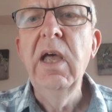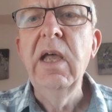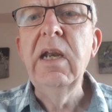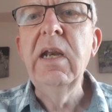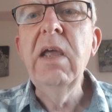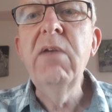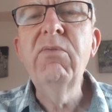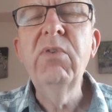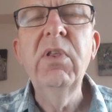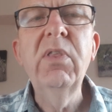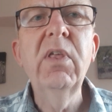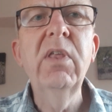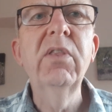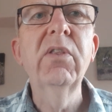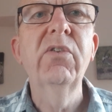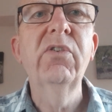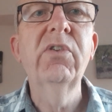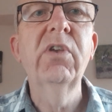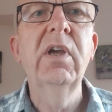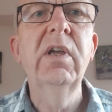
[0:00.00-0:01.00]
and everything
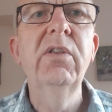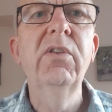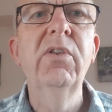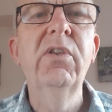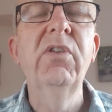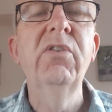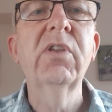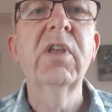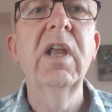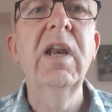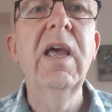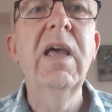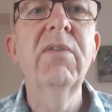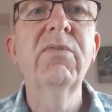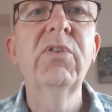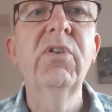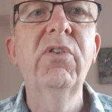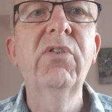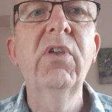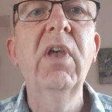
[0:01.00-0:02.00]
that science is going to
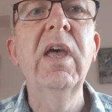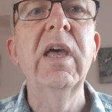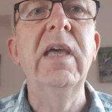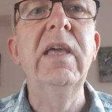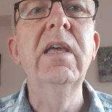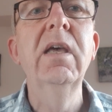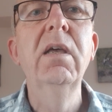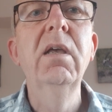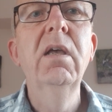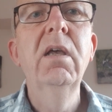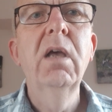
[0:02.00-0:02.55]
have to say